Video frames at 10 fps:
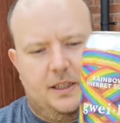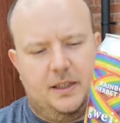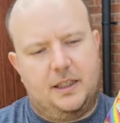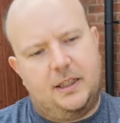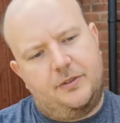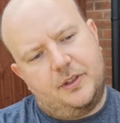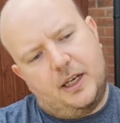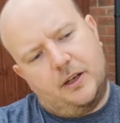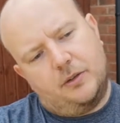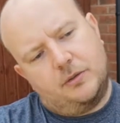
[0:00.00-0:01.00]
think they've
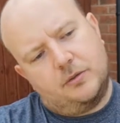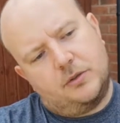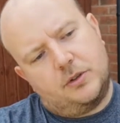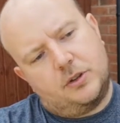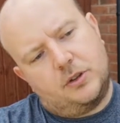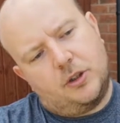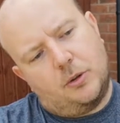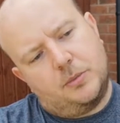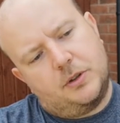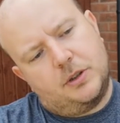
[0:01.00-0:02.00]
now
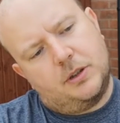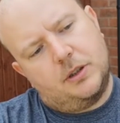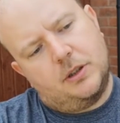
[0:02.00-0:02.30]
stopped.